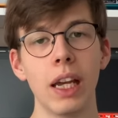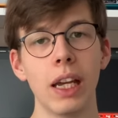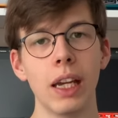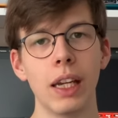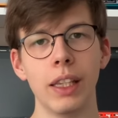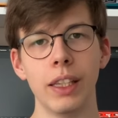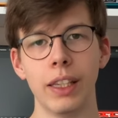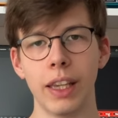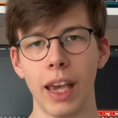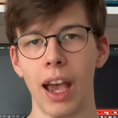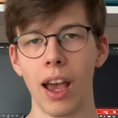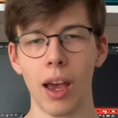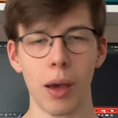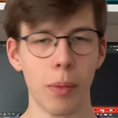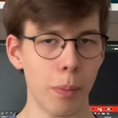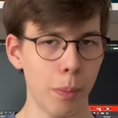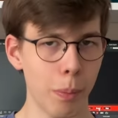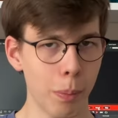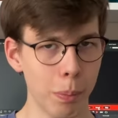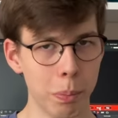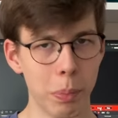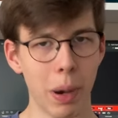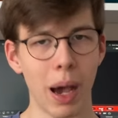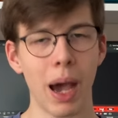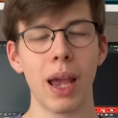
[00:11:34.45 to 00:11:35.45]
yeah,
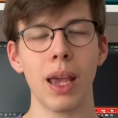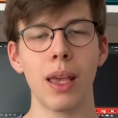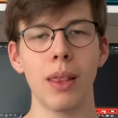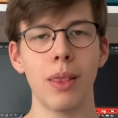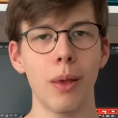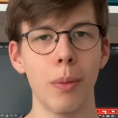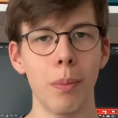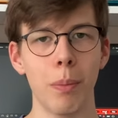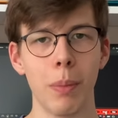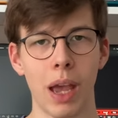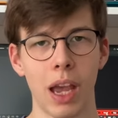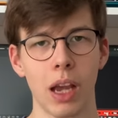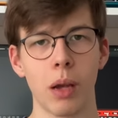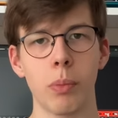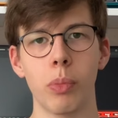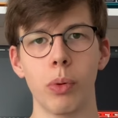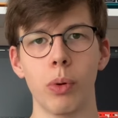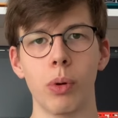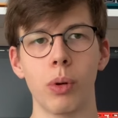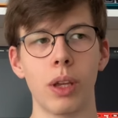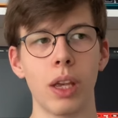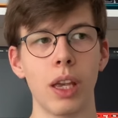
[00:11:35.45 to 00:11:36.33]
buy the MacBook.